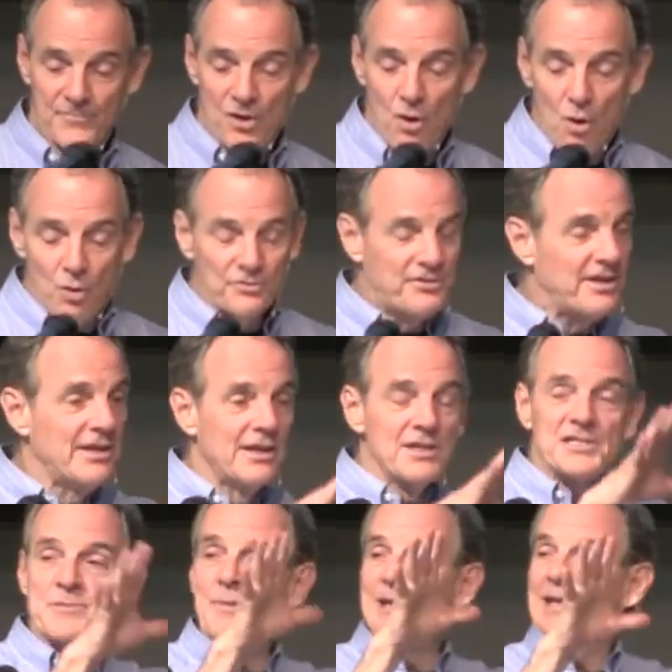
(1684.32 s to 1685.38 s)
The whole
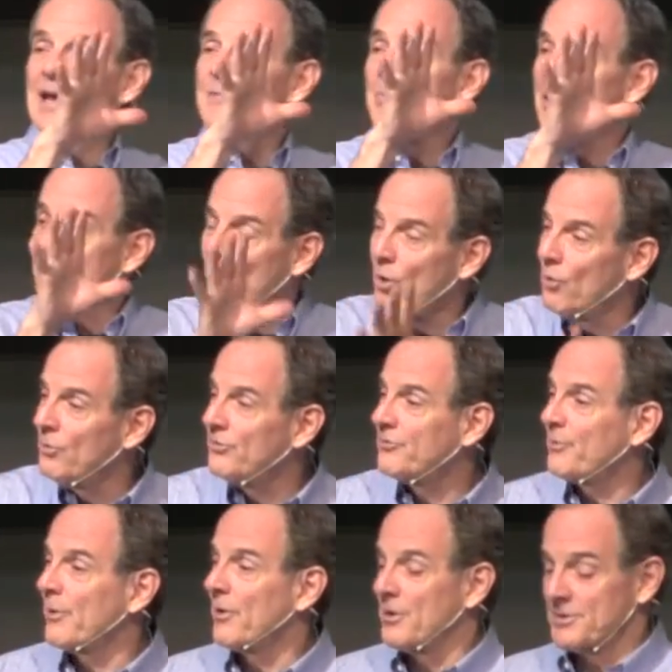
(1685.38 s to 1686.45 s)
deal is to be led by the Holy
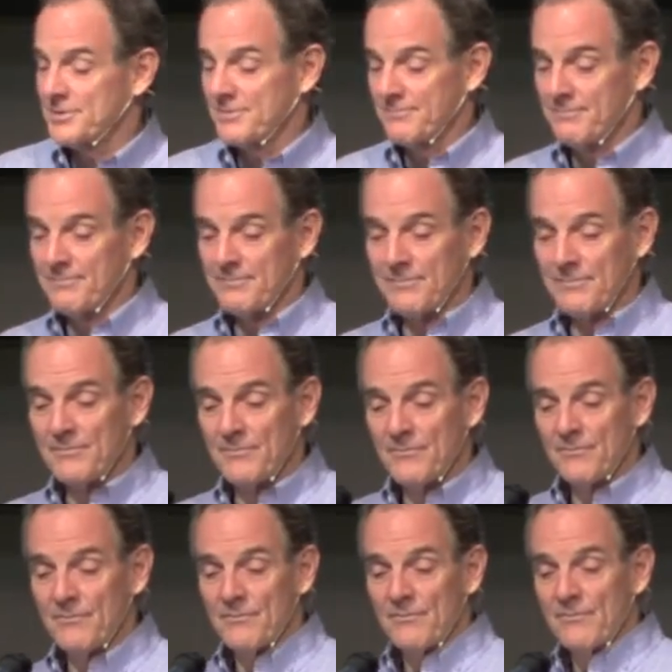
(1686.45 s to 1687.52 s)
Spirit.
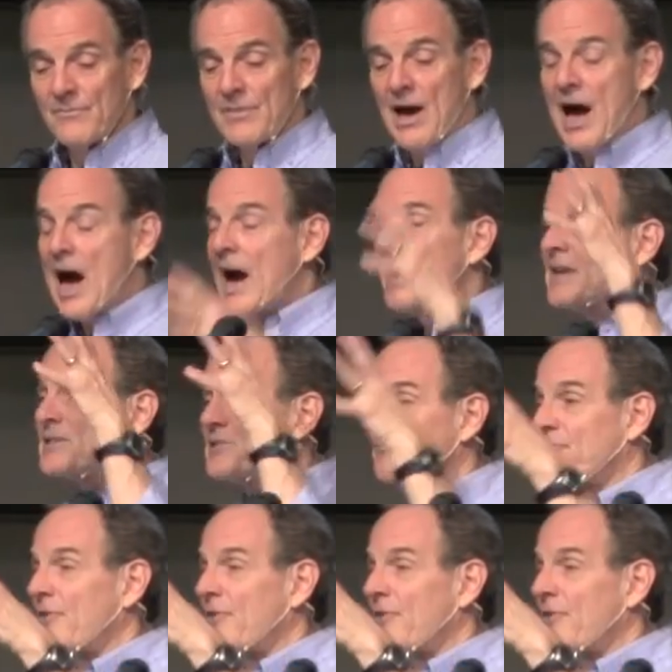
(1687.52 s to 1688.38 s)
The highest